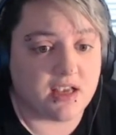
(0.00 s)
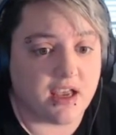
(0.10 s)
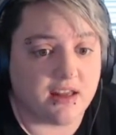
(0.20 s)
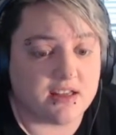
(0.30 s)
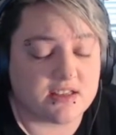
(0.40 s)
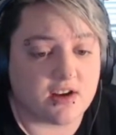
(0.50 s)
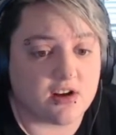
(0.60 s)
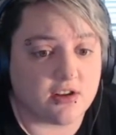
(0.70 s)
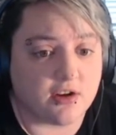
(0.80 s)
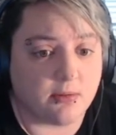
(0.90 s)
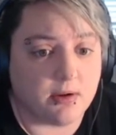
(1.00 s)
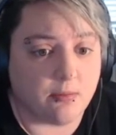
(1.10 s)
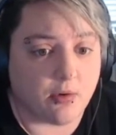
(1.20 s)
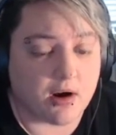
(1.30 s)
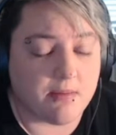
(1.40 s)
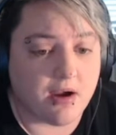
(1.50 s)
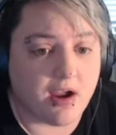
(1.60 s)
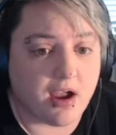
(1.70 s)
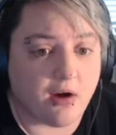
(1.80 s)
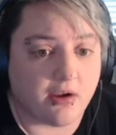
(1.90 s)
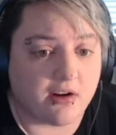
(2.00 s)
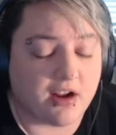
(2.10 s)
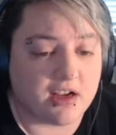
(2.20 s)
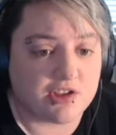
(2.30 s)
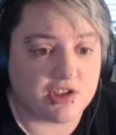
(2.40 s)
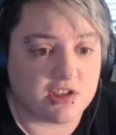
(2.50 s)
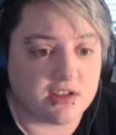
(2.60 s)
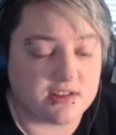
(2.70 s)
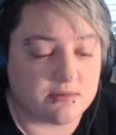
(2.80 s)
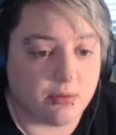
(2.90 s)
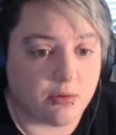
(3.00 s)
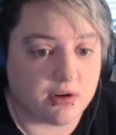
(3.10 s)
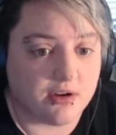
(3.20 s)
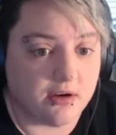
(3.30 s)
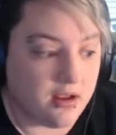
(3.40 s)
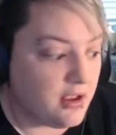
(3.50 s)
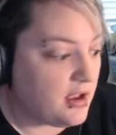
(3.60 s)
and let's talk a little bit more about how interaction is important